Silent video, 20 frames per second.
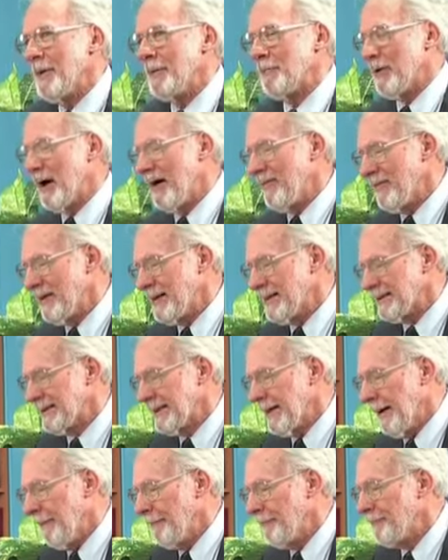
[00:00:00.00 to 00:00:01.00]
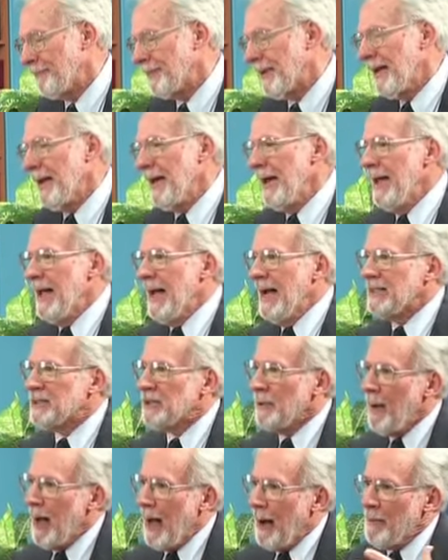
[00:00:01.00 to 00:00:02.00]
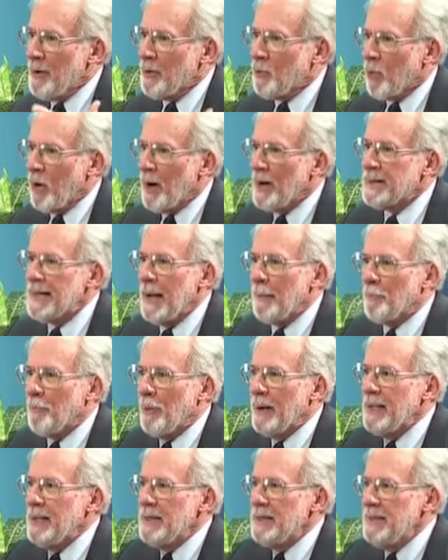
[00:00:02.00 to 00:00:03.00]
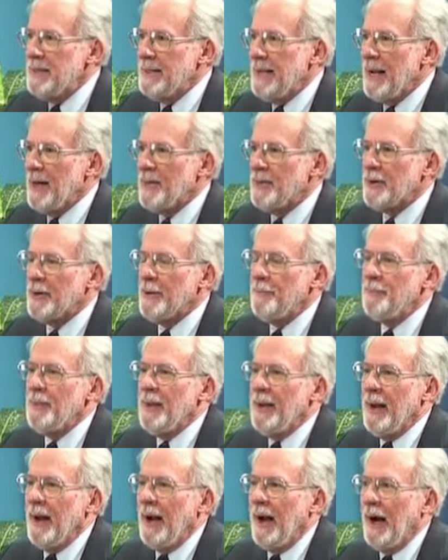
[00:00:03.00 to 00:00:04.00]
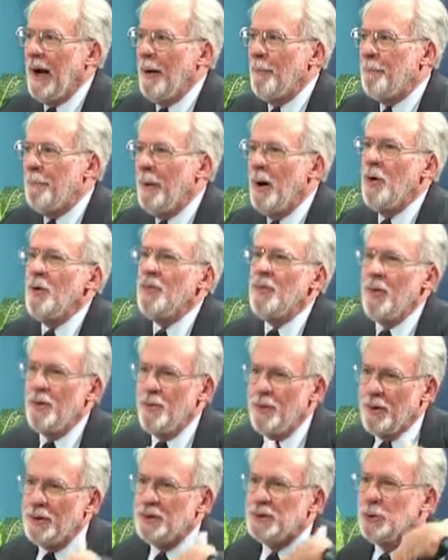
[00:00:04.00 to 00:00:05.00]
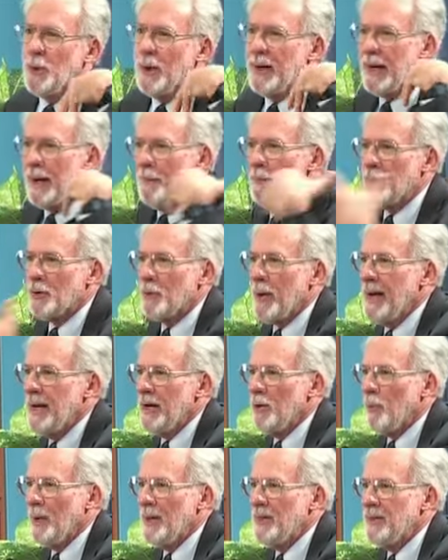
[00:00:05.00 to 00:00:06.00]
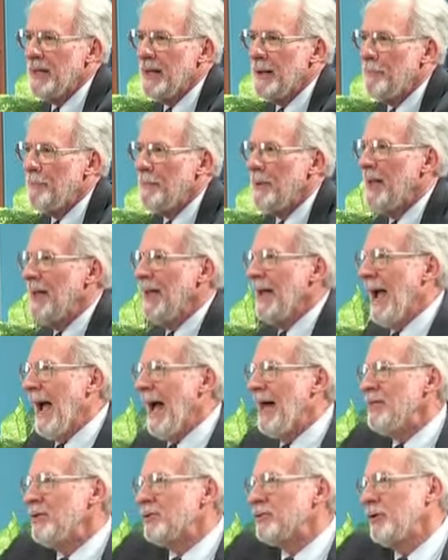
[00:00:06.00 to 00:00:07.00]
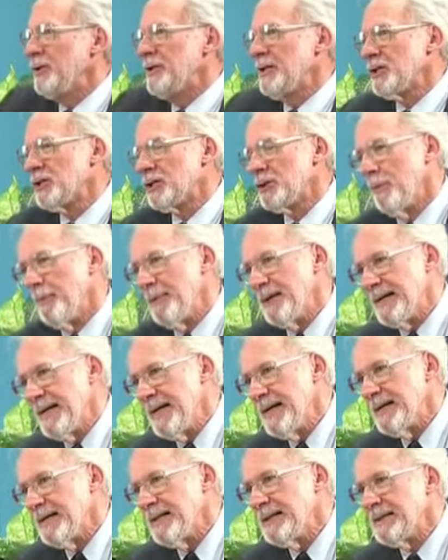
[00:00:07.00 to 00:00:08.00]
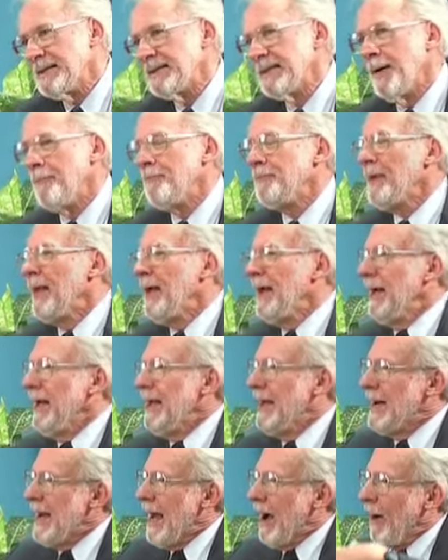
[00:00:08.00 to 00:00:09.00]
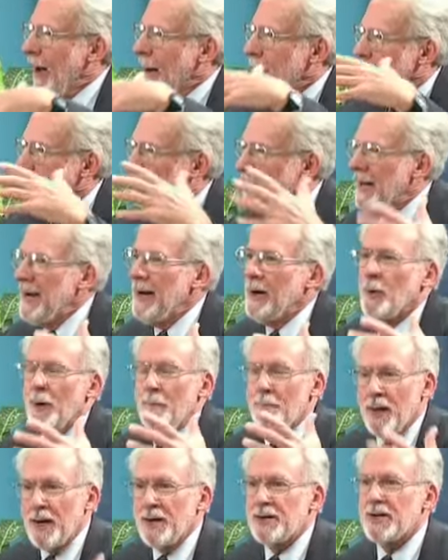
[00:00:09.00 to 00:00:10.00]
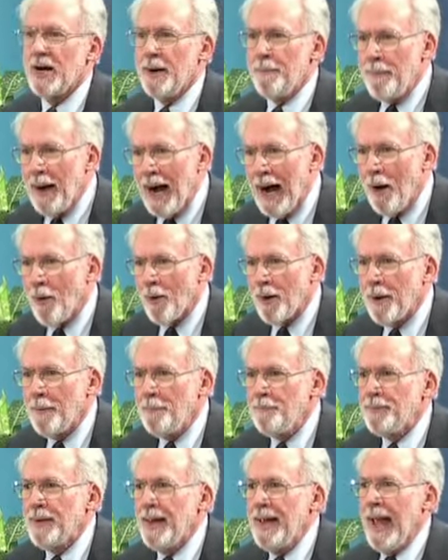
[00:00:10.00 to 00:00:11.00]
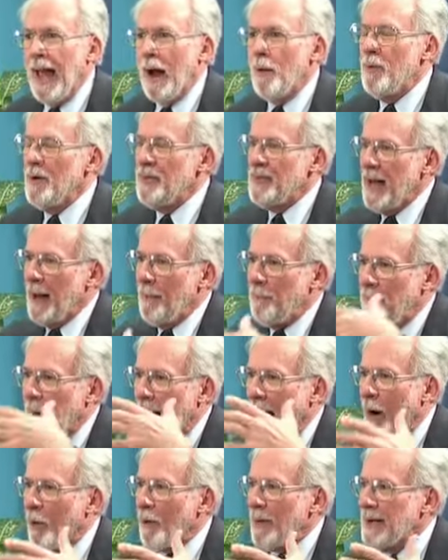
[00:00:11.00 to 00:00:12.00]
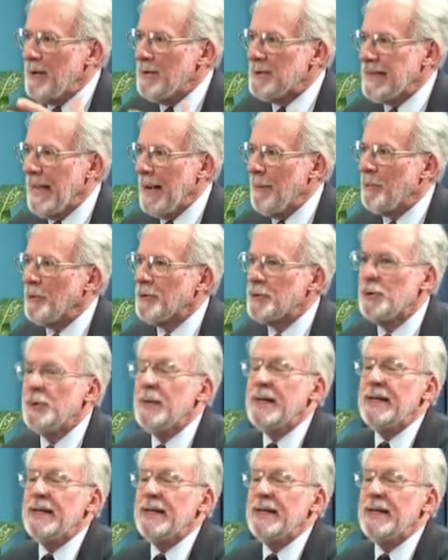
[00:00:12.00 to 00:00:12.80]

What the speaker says: the prophet has come. And so Muhammad worked at bringing together both those who had immigrated with him and the traditional Medinans. He now had political and military power, and with that power, he was able to